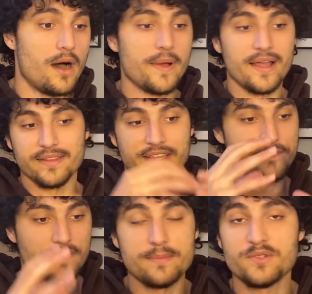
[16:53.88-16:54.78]
at like
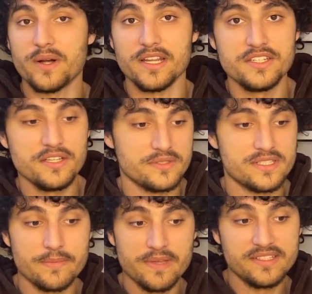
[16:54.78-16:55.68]
frame 22, it's
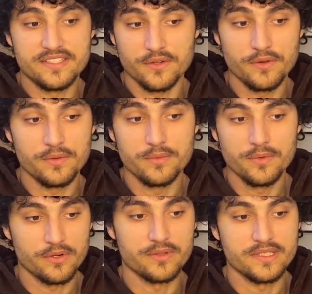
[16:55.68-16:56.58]
going to be 0,
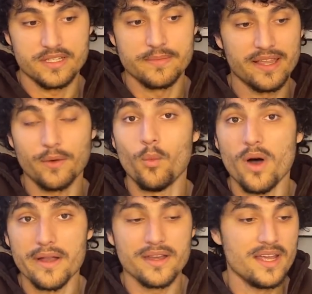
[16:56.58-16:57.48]
or it's going to be like
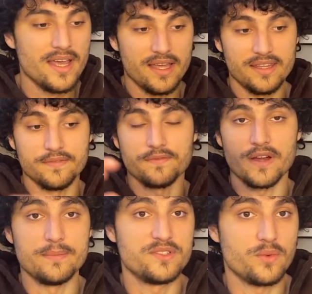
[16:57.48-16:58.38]
1, and then
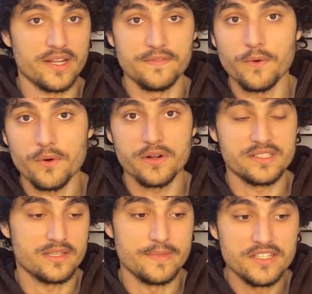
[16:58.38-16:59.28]
frame 24,
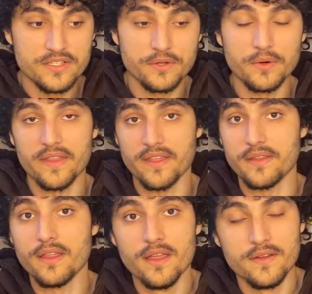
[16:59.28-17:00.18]
it's going to be 2, and then
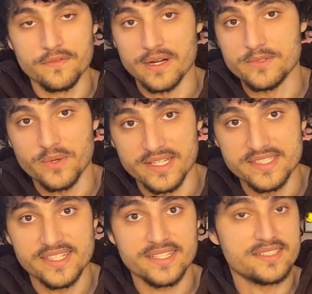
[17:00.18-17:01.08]
frame
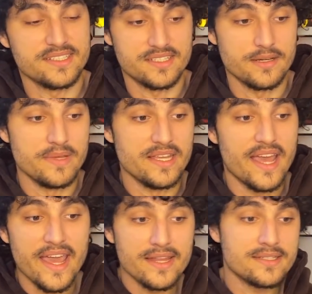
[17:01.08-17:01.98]
26, it's going to be
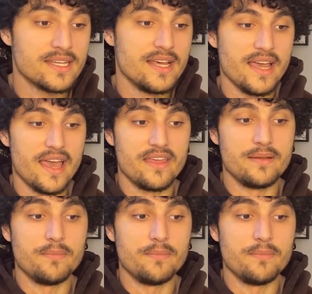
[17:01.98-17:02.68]
8, and then